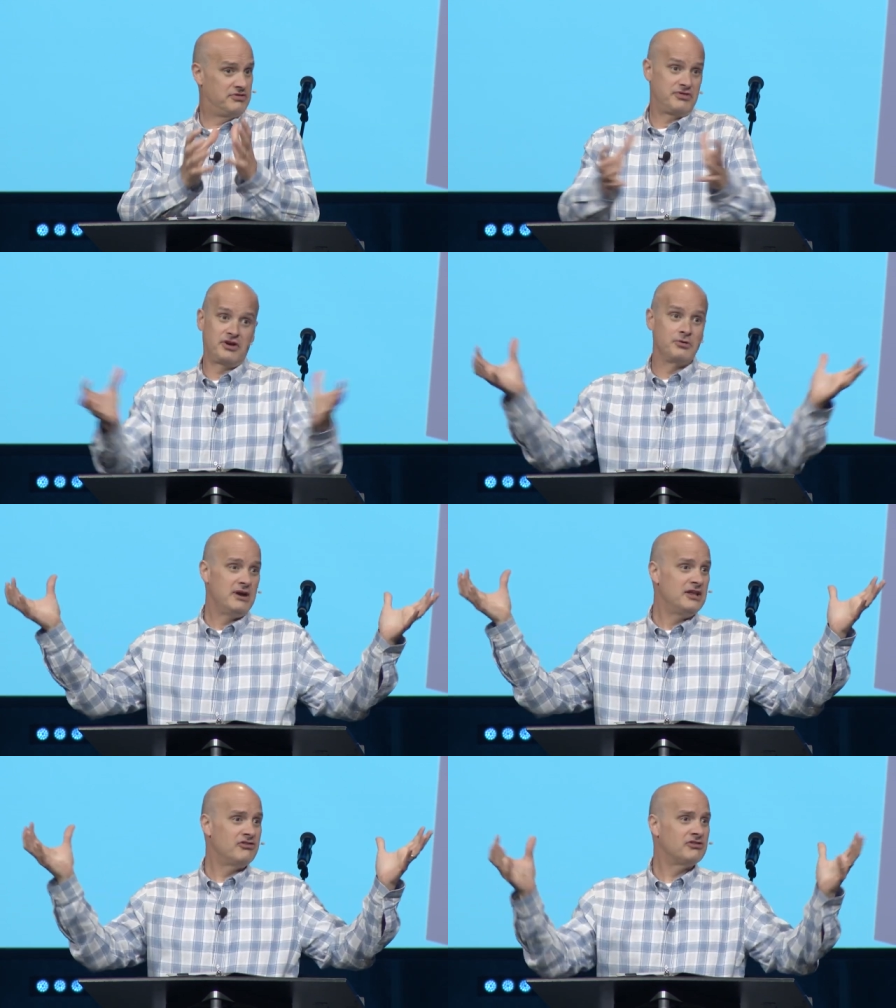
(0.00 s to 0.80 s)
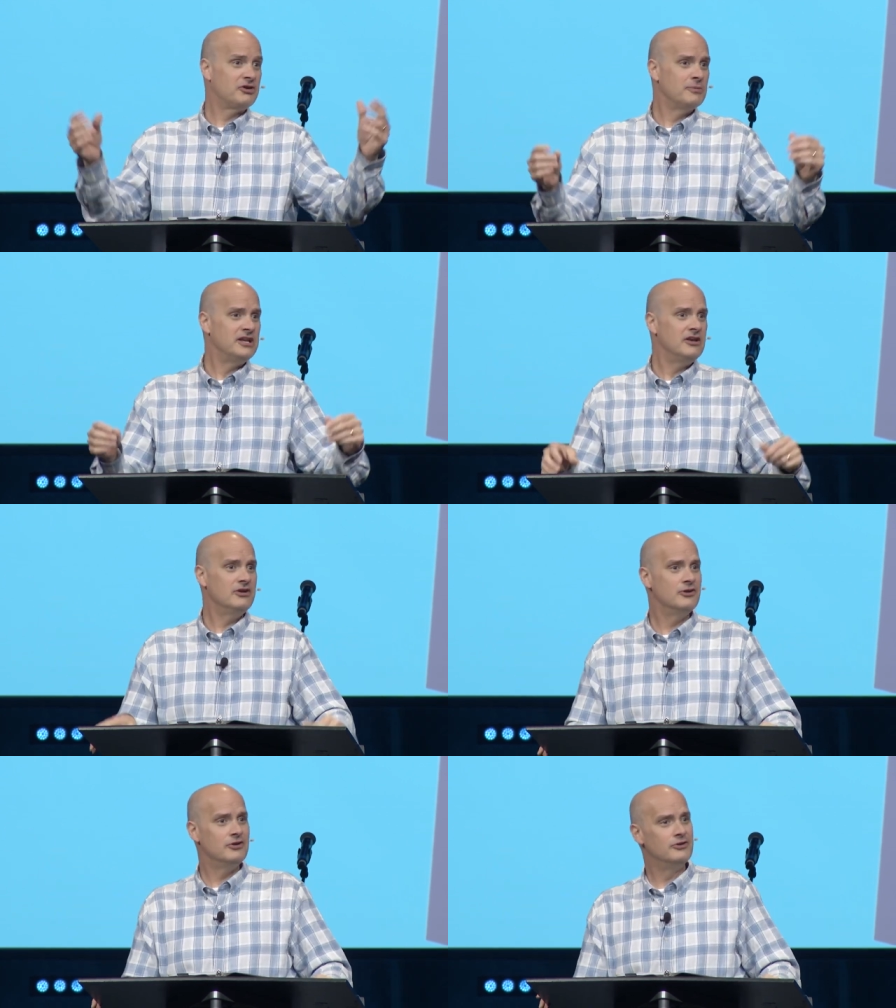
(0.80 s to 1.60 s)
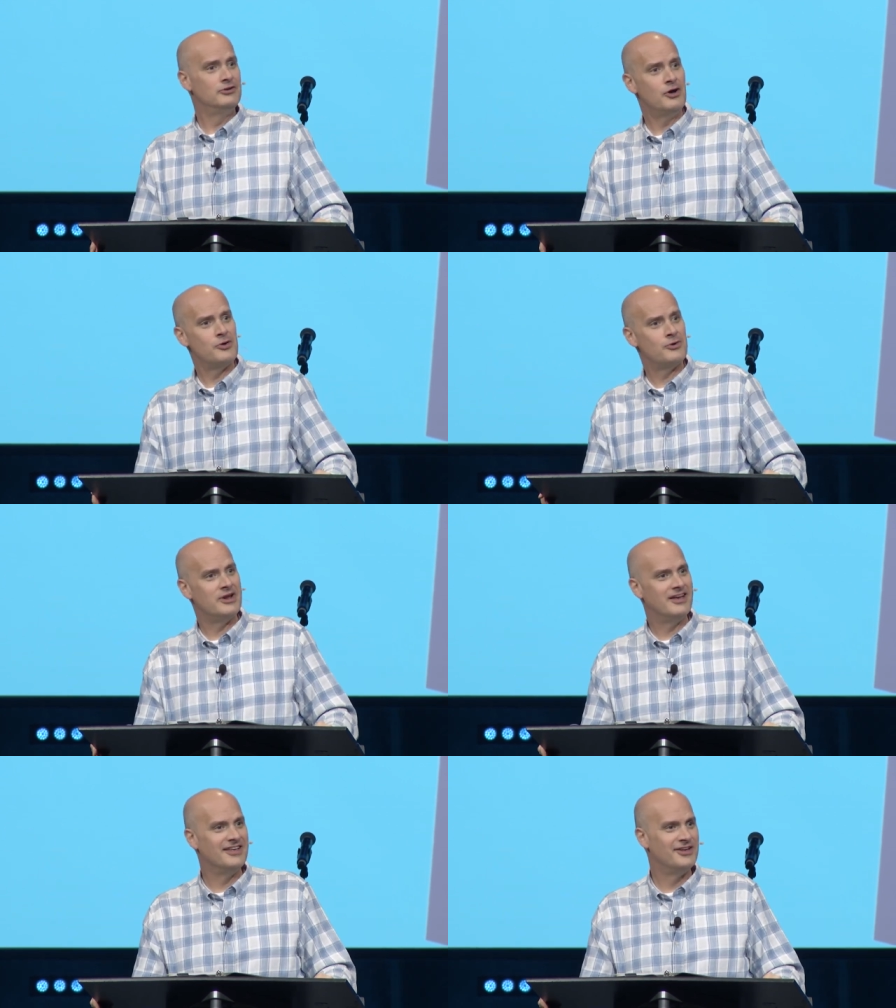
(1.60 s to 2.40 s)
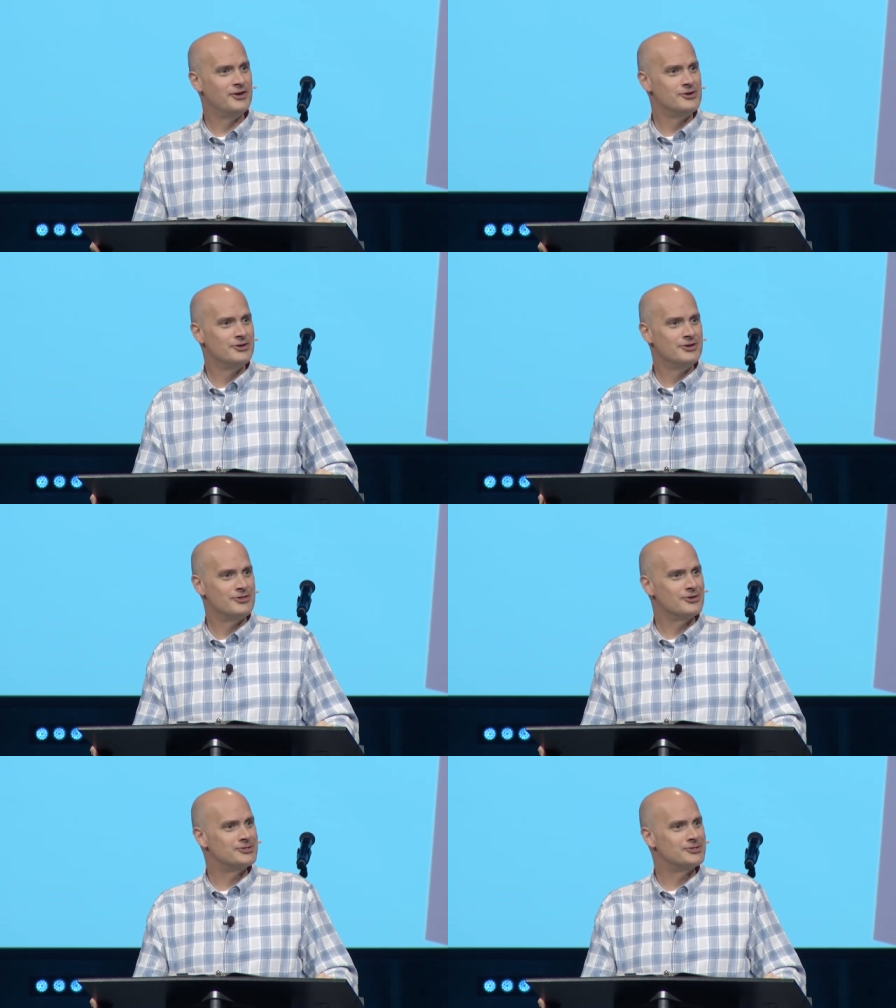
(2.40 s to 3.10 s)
the greatest sermon known, the